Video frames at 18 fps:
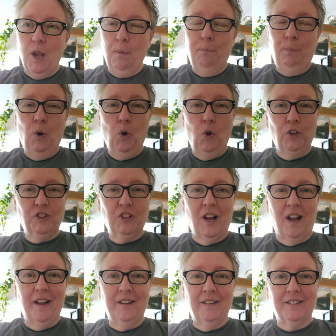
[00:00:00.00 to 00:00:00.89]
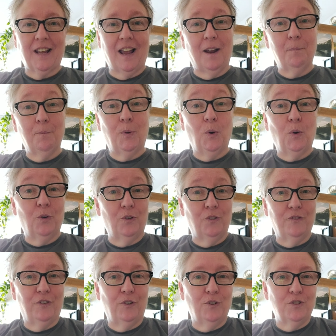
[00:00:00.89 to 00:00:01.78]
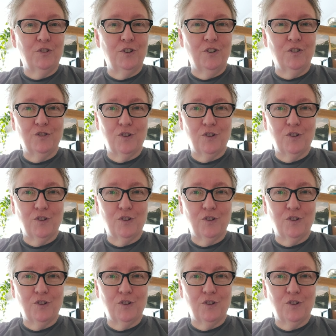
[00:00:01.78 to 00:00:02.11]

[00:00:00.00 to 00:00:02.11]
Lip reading: Poor Child and Poor Unfortunate